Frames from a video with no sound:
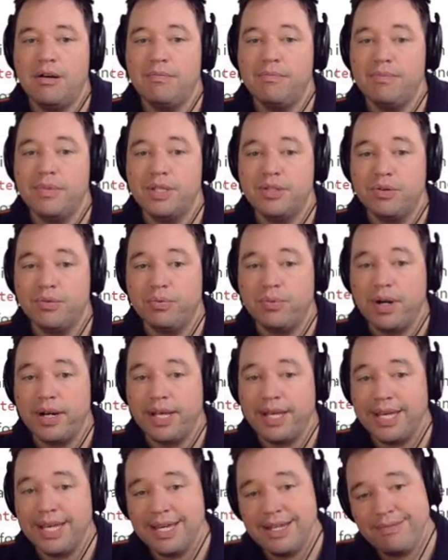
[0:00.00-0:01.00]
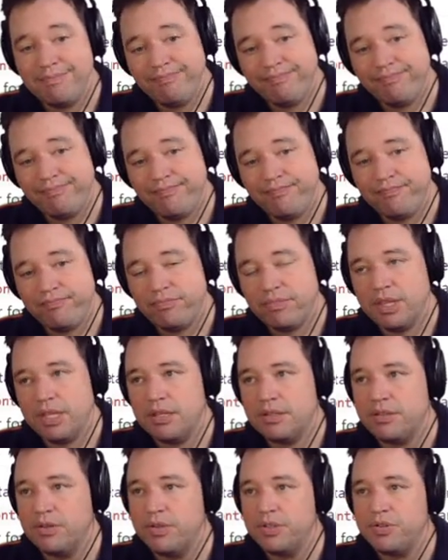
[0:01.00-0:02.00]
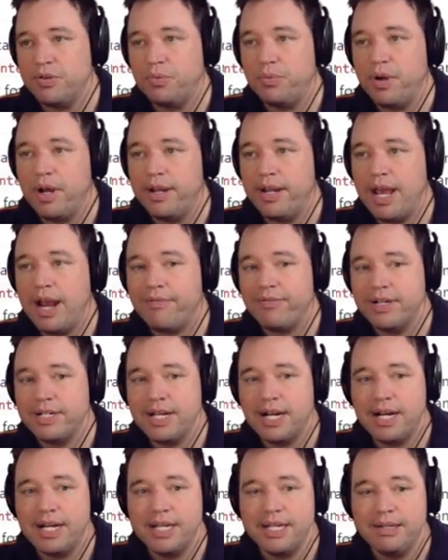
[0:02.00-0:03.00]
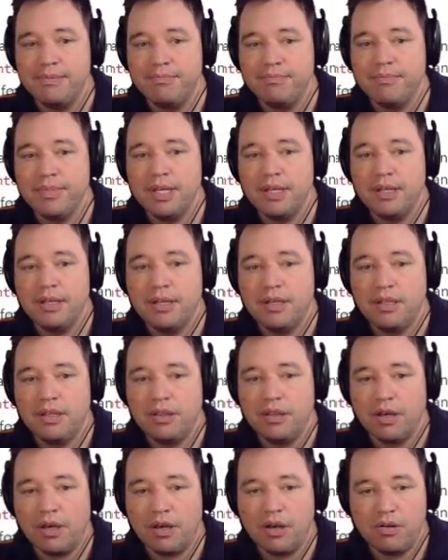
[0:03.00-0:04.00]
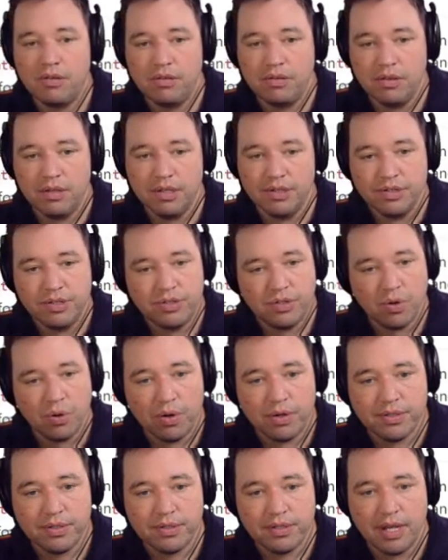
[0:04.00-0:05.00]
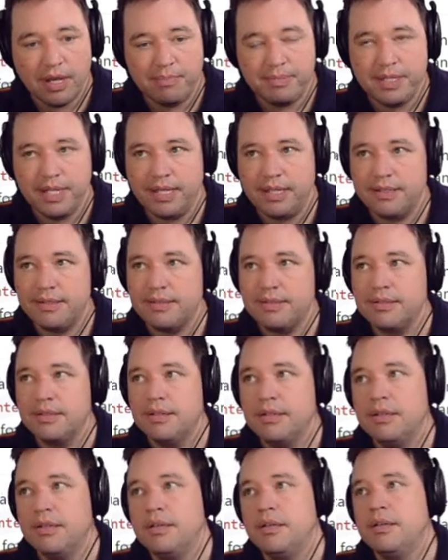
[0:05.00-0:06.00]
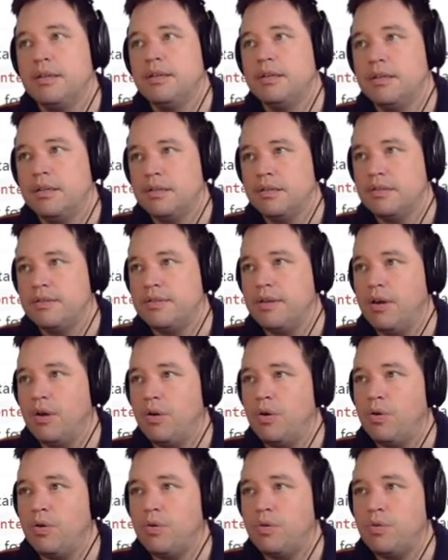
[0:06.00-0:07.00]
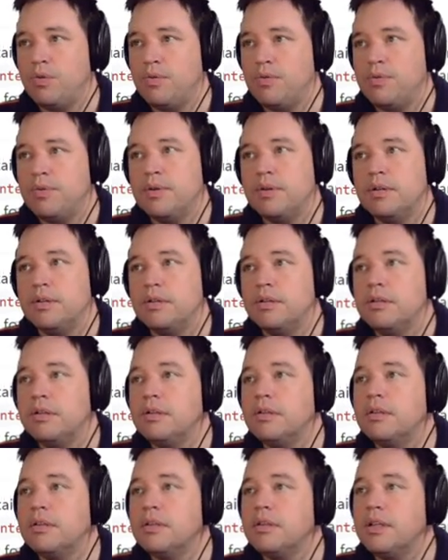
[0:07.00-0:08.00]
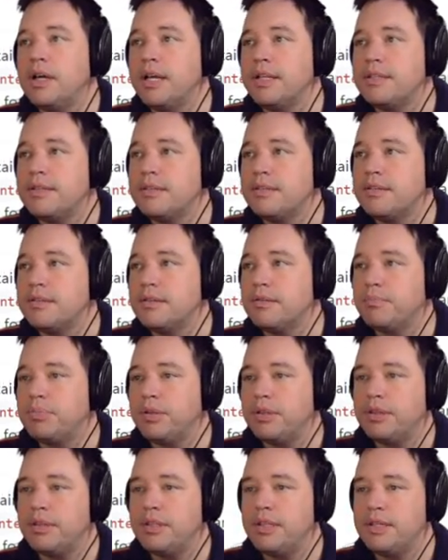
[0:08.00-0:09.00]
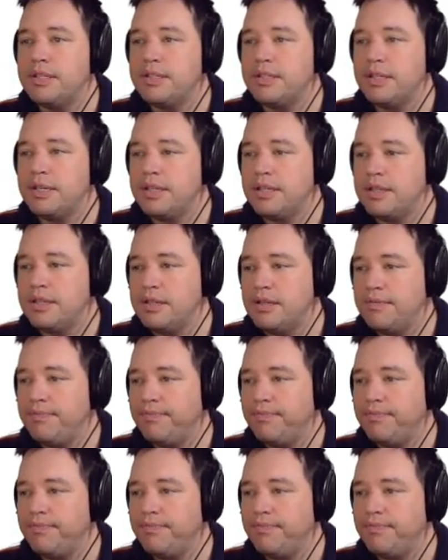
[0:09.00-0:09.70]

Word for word: this will run again. So this will run every time the source updates. So let's put this in.